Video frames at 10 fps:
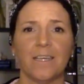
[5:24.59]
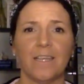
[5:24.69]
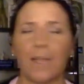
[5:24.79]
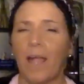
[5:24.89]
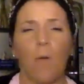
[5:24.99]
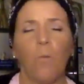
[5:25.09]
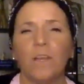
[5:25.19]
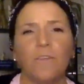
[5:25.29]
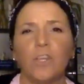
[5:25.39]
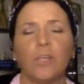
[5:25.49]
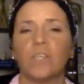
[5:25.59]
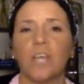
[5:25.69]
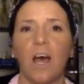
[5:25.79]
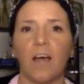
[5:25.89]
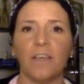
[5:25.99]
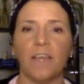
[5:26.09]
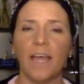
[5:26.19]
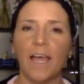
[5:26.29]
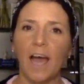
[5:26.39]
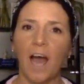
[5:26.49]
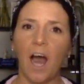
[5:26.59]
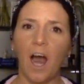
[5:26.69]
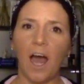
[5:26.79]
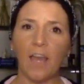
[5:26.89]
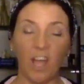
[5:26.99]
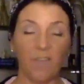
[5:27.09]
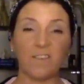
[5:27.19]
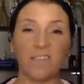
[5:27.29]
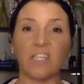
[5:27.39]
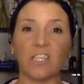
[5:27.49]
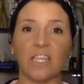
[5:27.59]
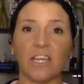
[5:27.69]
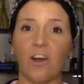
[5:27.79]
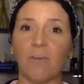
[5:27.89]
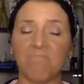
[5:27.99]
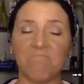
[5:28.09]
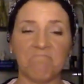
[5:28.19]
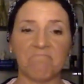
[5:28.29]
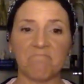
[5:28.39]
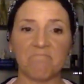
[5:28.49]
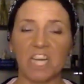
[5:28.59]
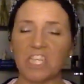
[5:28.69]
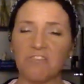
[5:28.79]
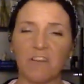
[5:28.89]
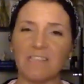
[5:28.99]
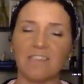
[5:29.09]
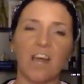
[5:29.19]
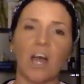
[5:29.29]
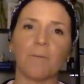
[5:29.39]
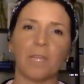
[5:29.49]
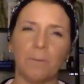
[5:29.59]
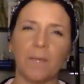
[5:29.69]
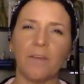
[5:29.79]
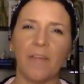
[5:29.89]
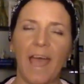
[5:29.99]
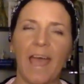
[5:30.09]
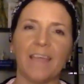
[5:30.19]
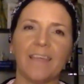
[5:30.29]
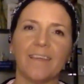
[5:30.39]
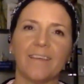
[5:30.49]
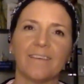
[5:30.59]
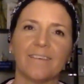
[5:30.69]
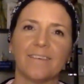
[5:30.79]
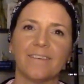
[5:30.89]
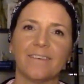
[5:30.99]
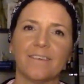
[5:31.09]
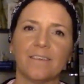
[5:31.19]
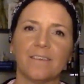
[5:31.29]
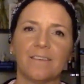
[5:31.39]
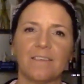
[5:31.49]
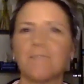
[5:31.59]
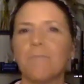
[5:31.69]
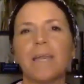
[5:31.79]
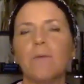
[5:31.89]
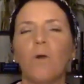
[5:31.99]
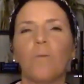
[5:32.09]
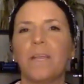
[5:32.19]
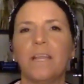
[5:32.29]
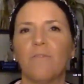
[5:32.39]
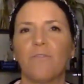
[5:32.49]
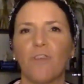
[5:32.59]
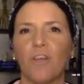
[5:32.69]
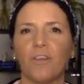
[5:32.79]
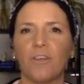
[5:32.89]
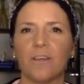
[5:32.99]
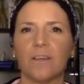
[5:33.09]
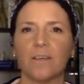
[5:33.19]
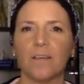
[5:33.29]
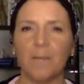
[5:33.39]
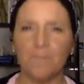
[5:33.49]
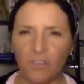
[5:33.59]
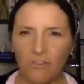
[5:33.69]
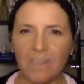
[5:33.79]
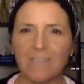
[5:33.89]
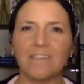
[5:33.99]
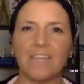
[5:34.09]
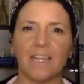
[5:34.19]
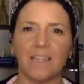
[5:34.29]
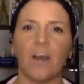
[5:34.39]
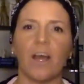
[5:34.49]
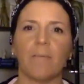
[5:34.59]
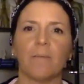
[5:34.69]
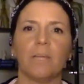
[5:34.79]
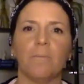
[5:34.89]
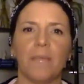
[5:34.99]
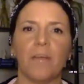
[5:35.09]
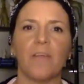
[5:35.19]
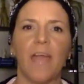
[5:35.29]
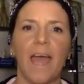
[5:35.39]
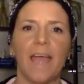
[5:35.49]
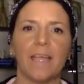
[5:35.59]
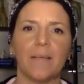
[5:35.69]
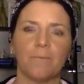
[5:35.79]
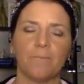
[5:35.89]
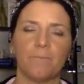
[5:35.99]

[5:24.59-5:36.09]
Like, what have you done? And I've essentially gone, I trust that I'm going to be okay. Doesn't matter what we live through. I'm trusting that I am going to be okay.